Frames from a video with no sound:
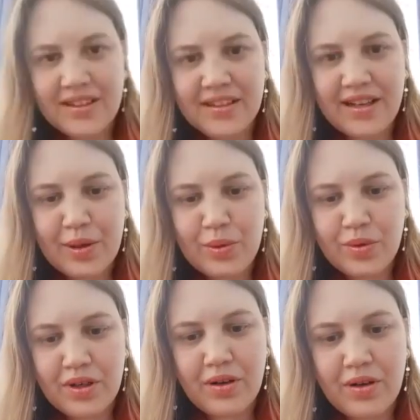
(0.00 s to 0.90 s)
I
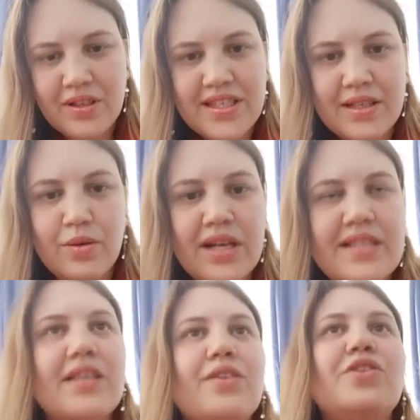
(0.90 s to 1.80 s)
will also
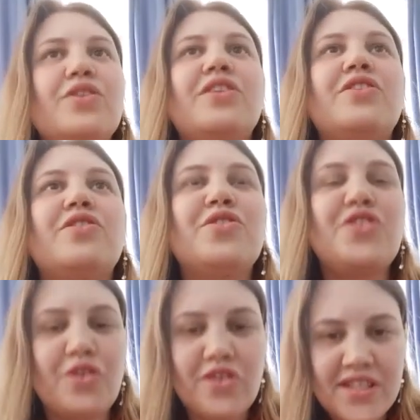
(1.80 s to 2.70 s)
ask you to
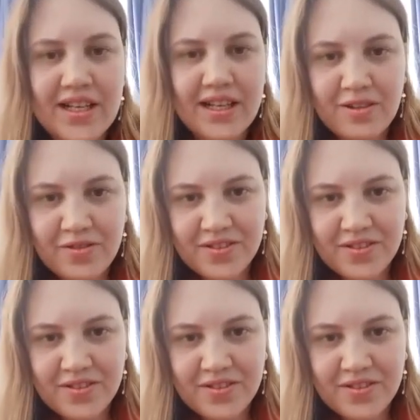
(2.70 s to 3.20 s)
introduce yourself.